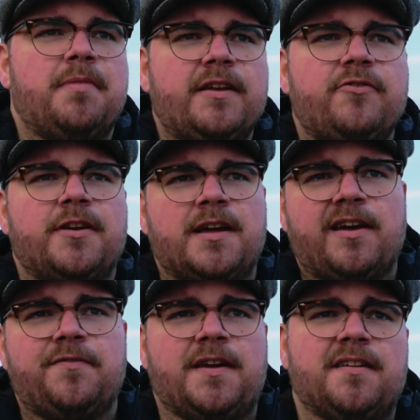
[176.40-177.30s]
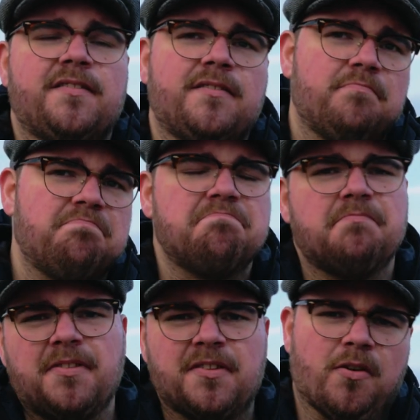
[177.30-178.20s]
Battery life is
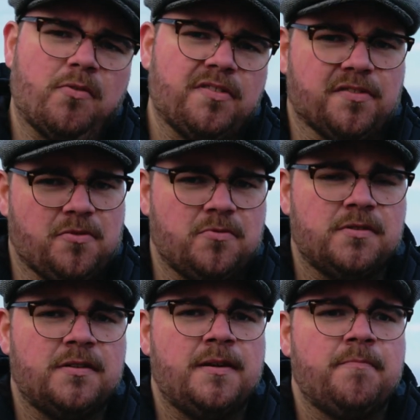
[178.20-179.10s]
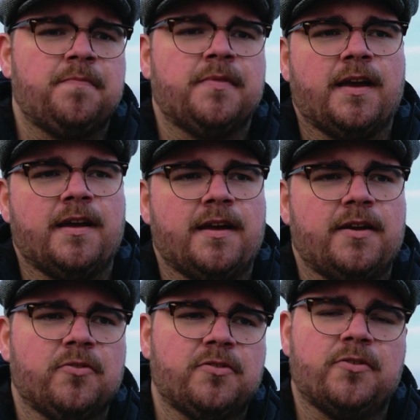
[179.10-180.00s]
so-so.
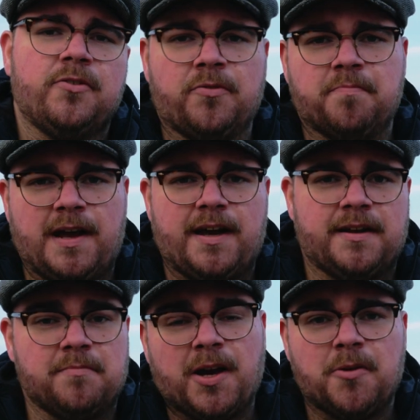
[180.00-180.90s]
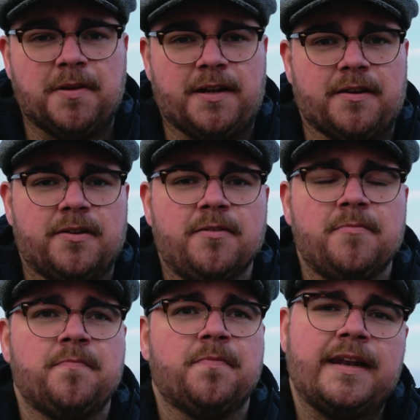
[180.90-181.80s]
Not good, not bad, in my opinion.
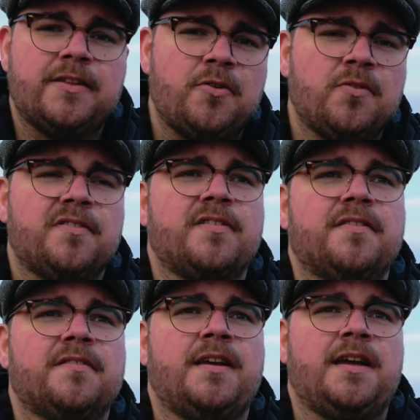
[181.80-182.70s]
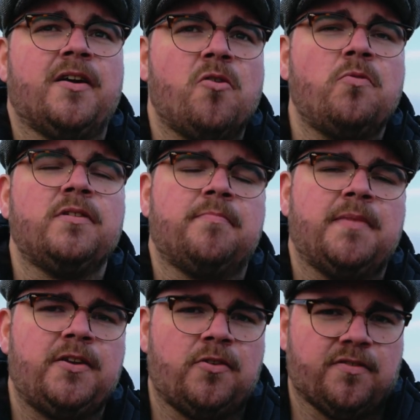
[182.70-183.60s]
And it uses the old
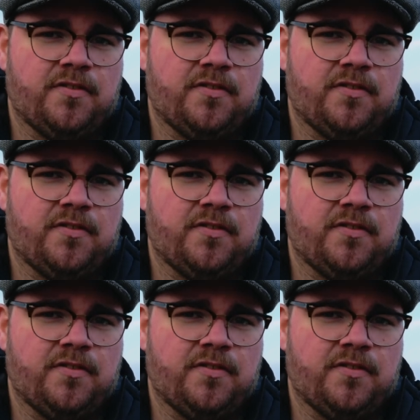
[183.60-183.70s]
menu